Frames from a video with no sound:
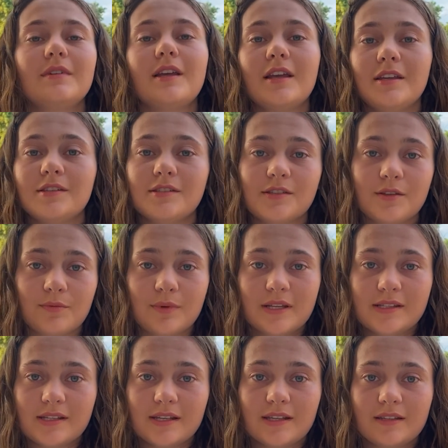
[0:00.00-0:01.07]
is the
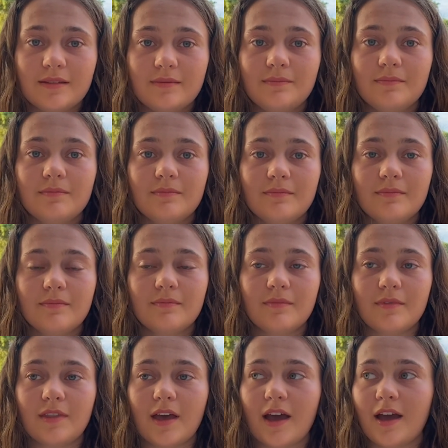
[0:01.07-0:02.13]
reason
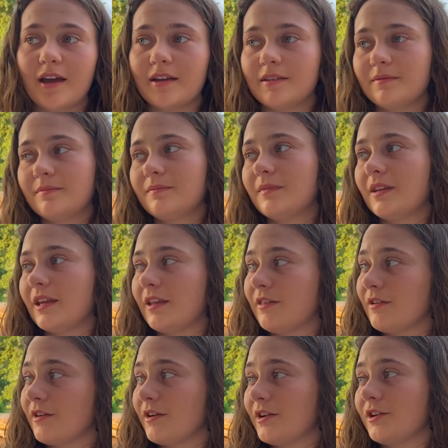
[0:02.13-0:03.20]
that
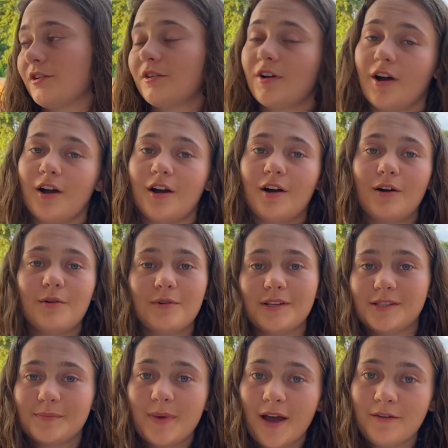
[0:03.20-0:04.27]
either you're not
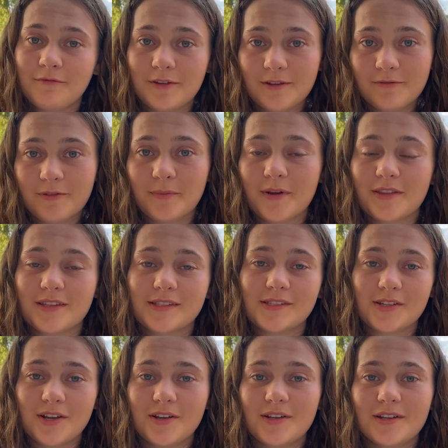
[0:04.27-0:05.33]
always puffy from all the
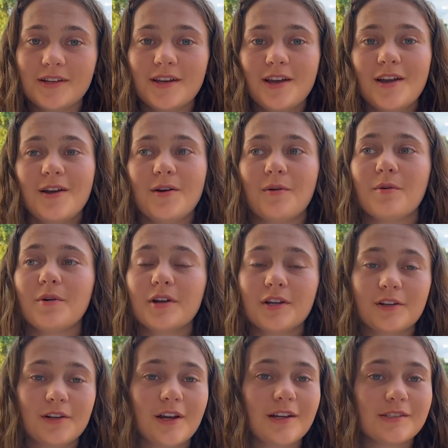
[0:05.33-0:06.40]
salt, or you're
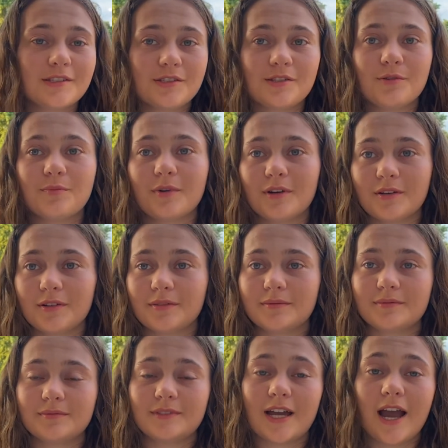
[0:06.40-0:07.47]
not super
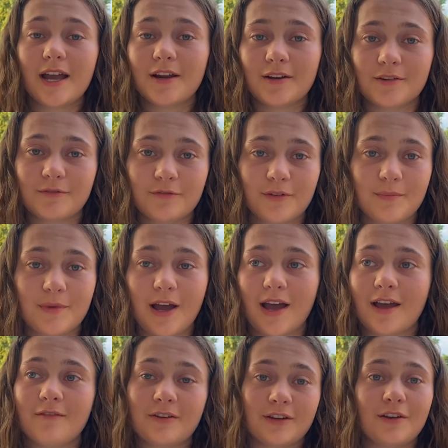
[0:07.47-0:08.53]
tired from not
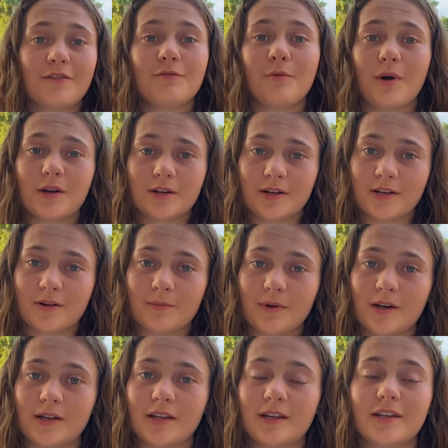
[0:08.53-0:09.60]
having enough water in your
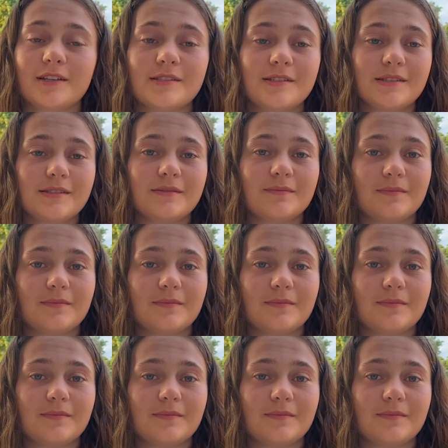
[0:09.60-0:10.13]
body, because